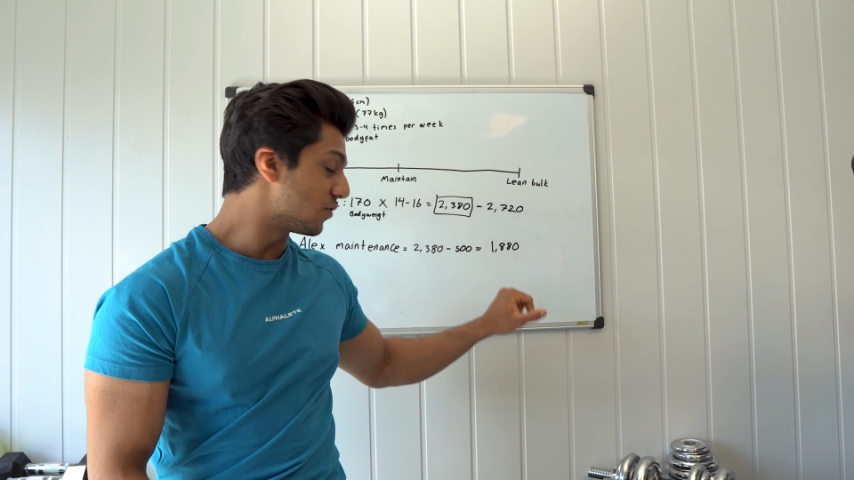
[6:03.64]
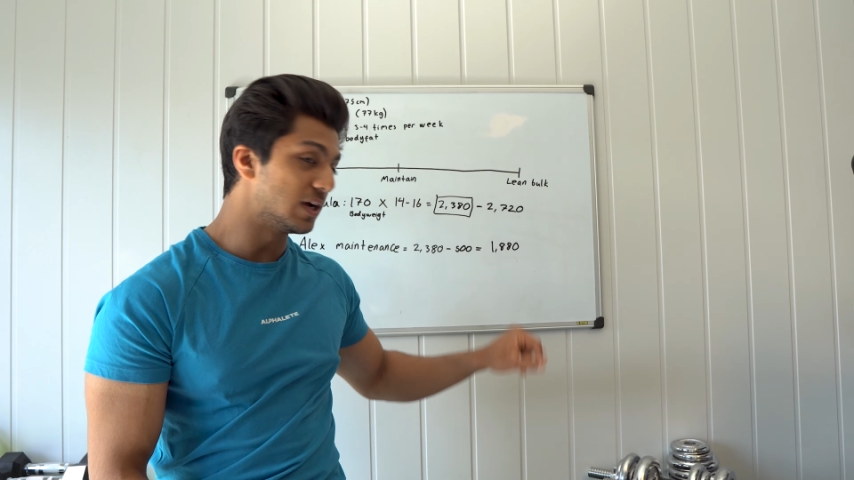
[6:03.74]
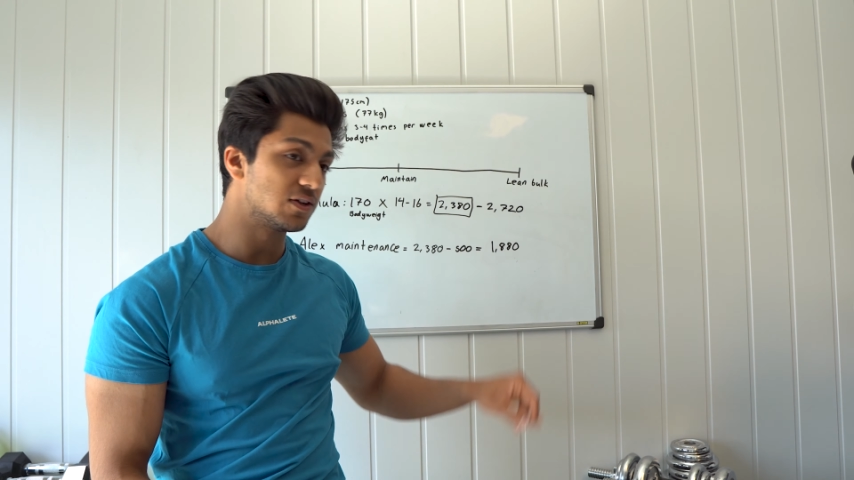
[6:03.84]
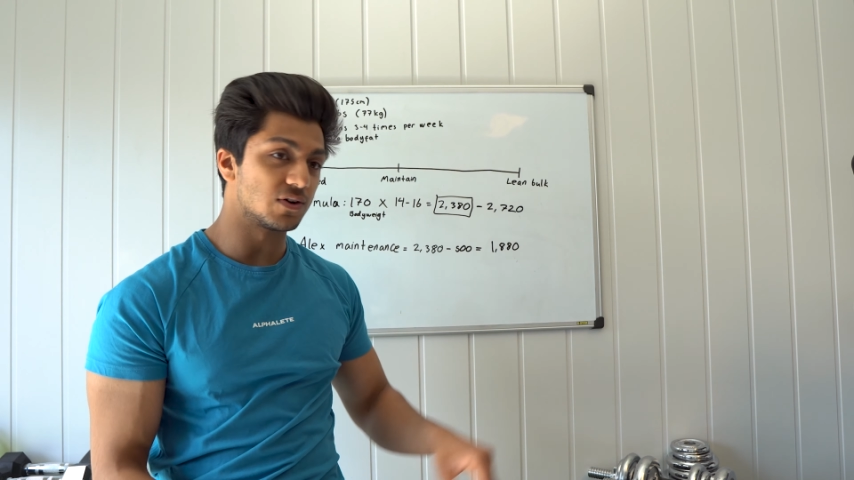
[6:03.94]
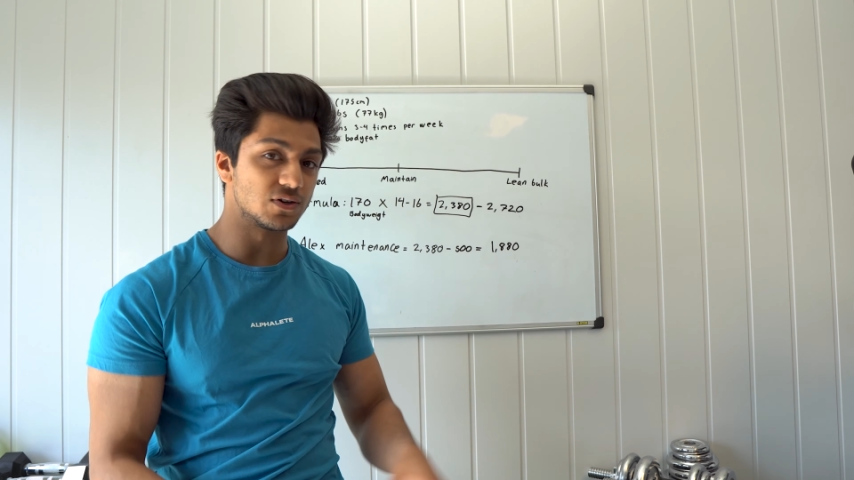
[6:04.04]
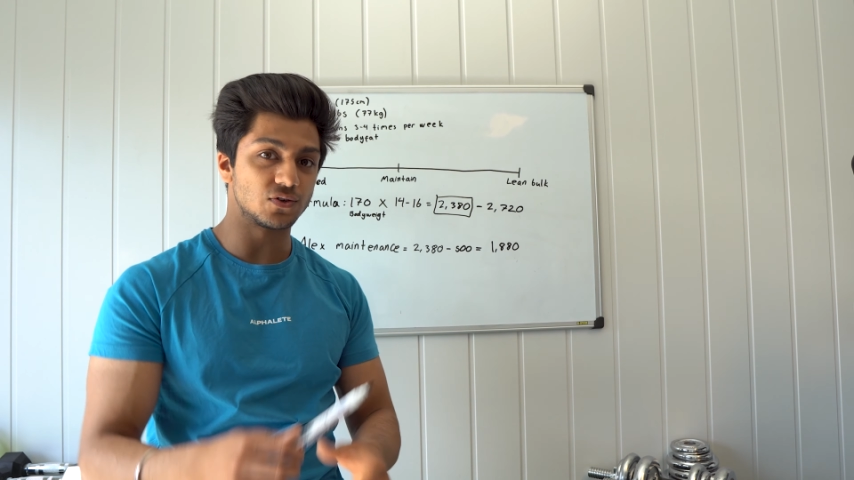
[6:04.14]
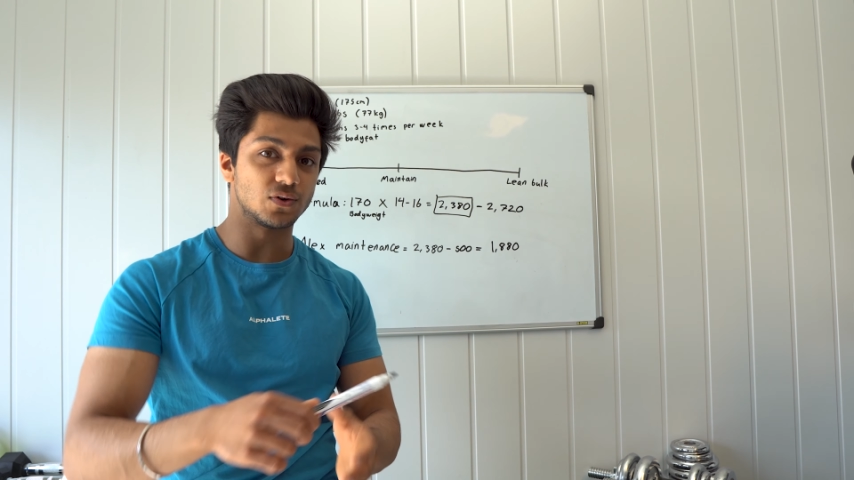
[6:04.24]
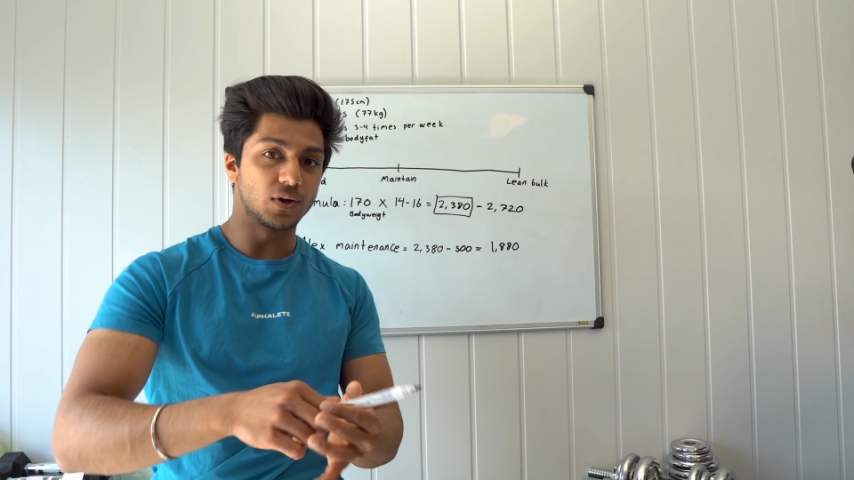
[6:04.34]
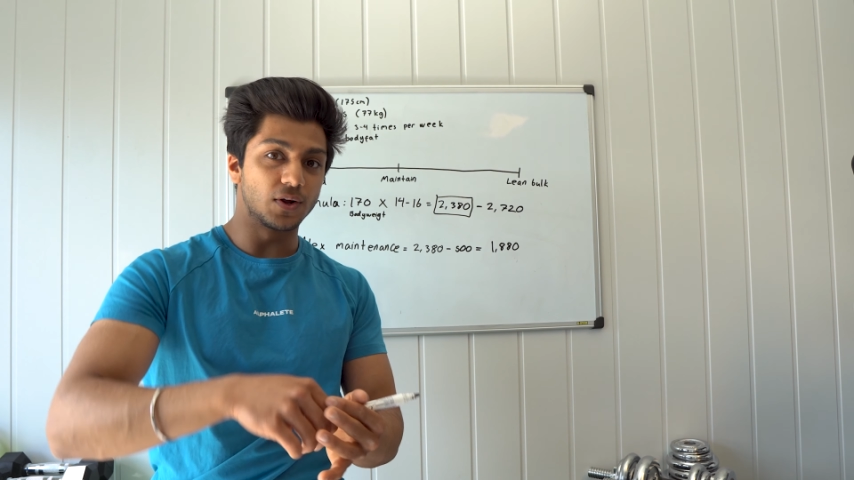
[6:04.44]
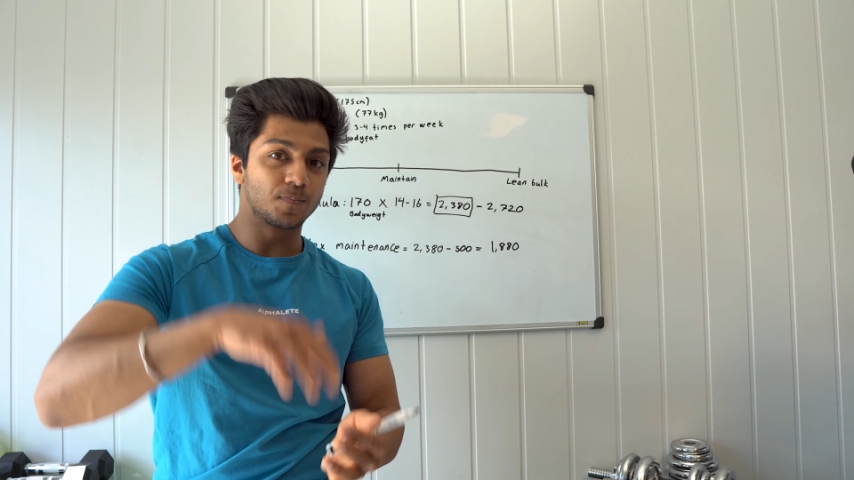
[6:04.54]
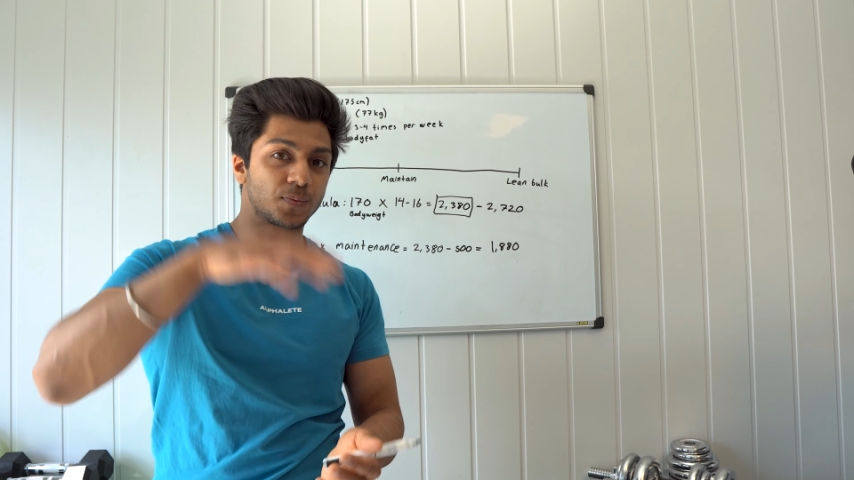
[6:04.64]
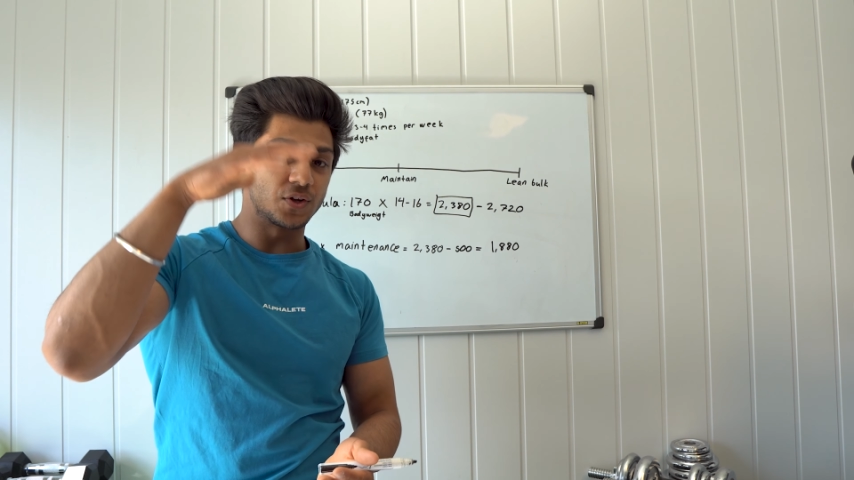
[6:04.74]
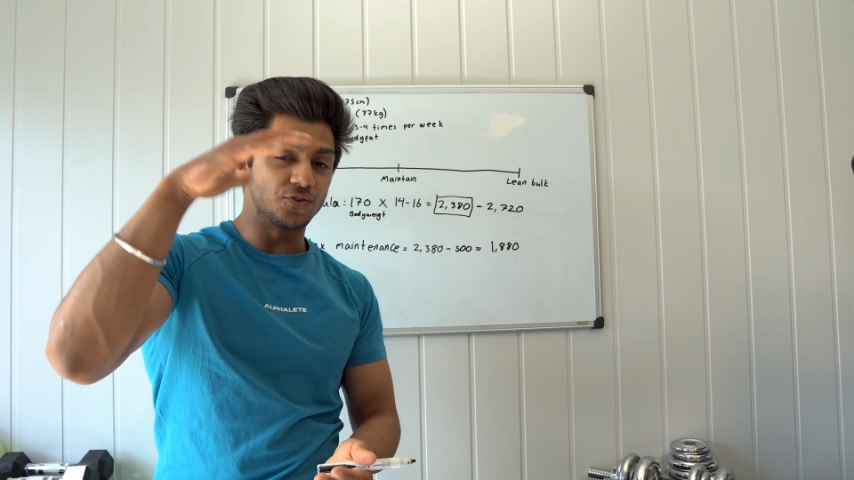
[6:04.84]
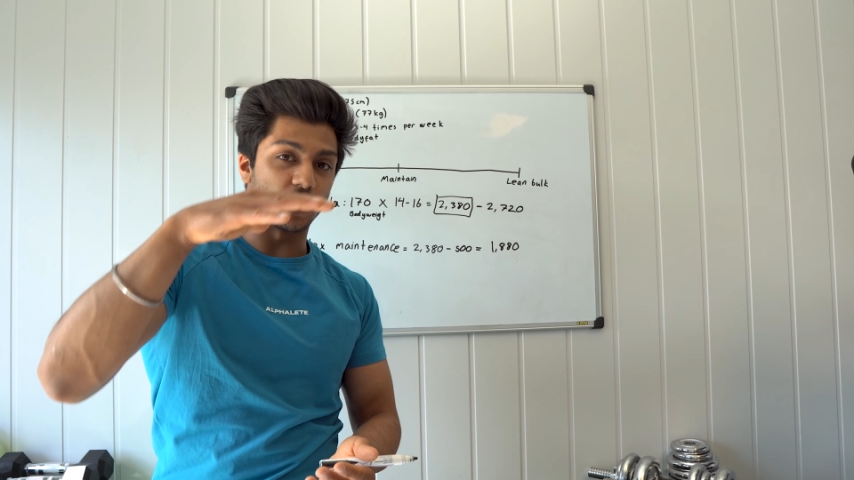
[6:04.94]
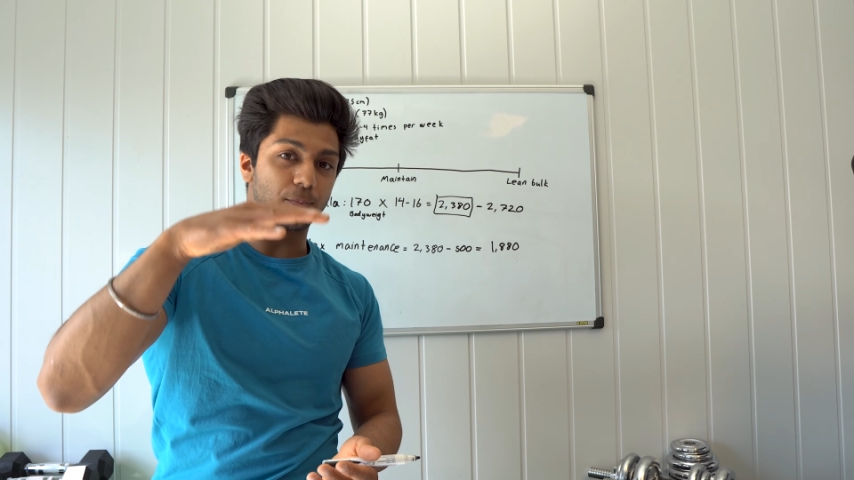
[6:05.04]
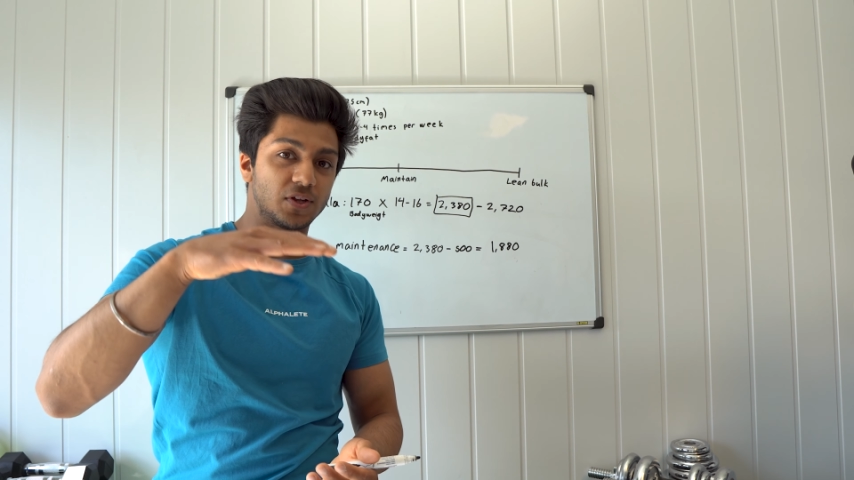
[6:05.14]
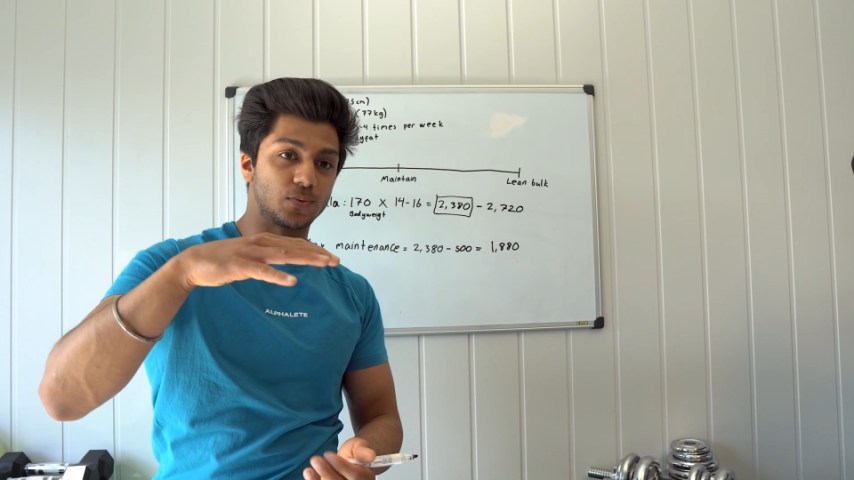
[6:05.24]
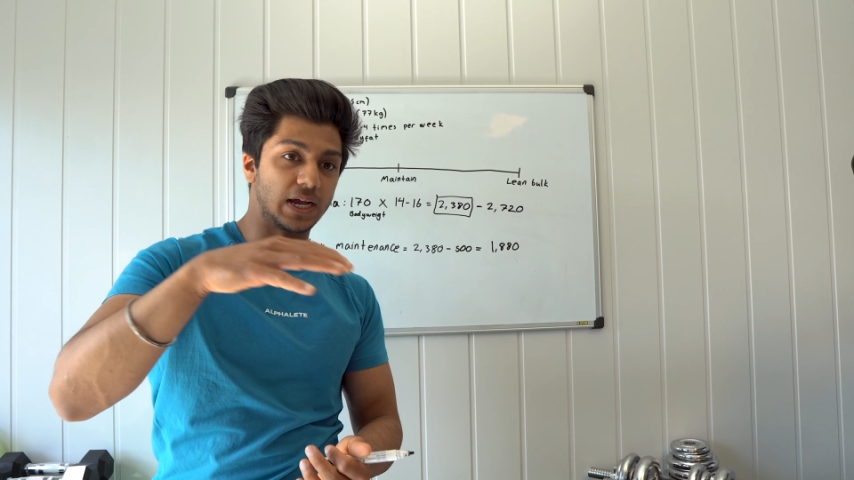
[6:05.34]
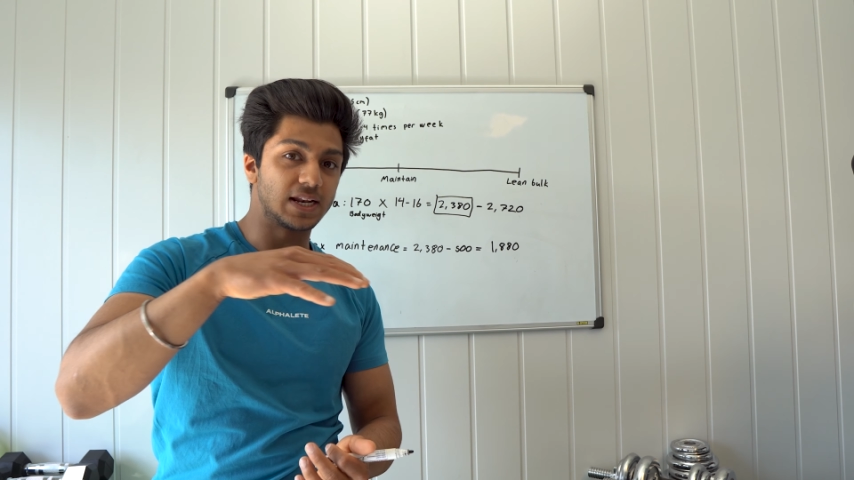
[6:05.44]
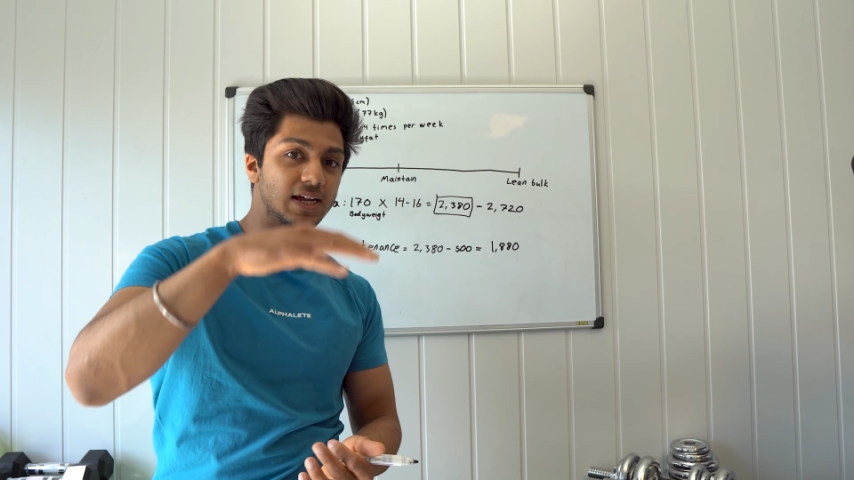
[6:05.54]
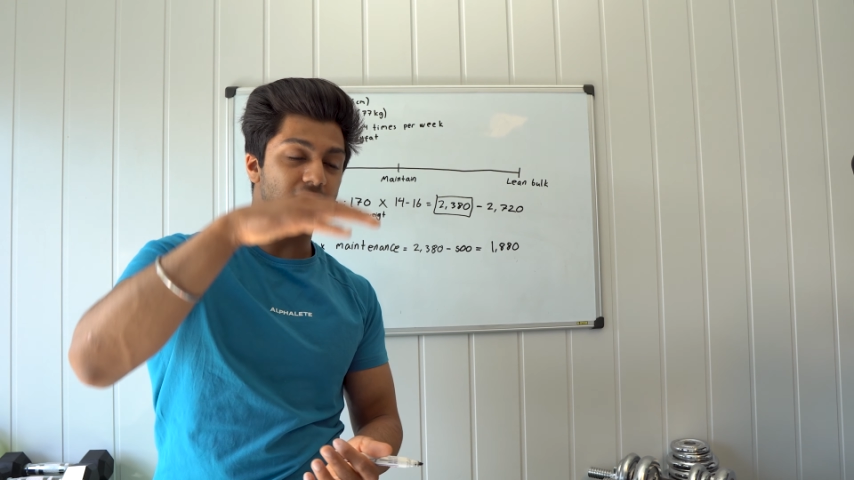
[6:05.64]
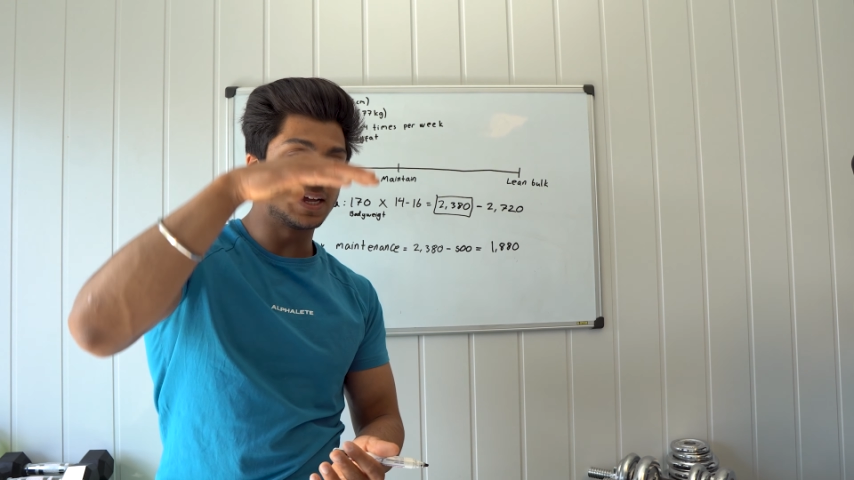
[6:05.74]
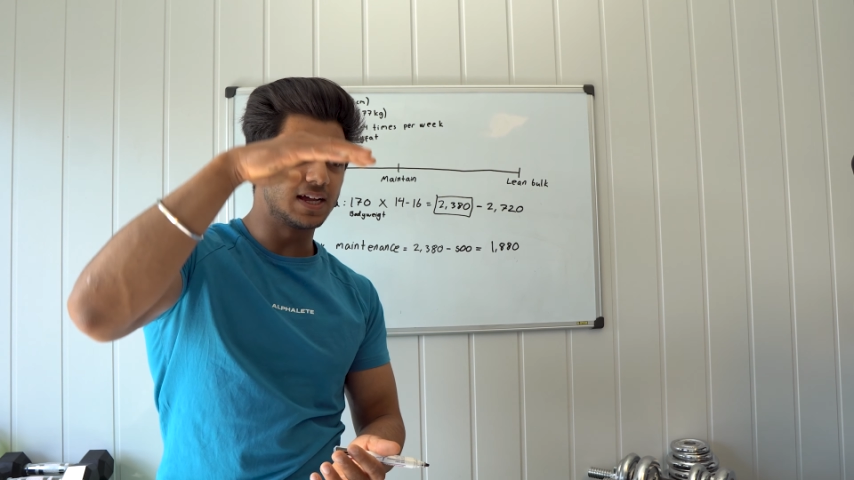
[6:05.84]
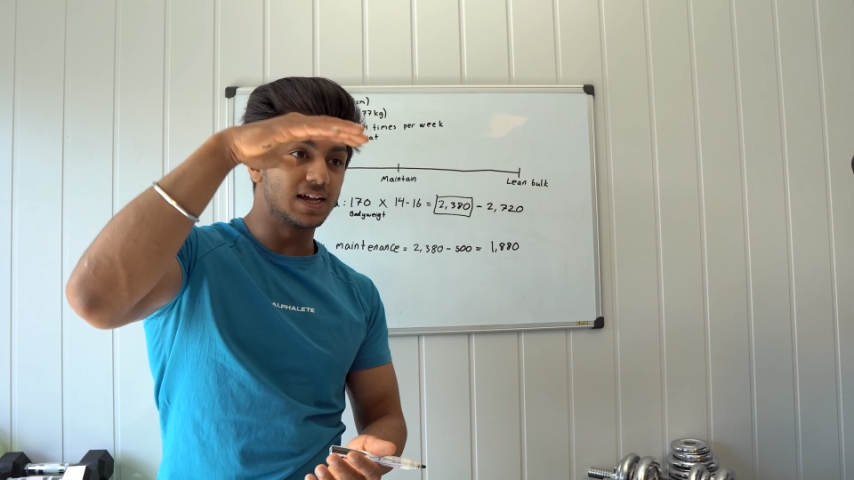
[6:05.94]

So he's going to drop his weight